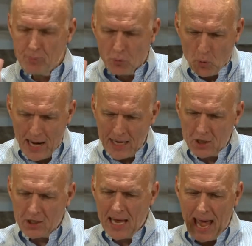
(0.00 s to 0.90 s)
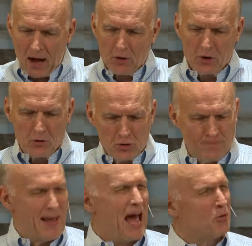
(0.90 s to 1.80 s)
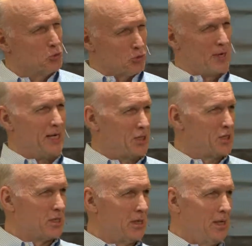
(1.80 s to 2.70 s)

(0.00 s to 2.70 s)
breaks out of those boundaries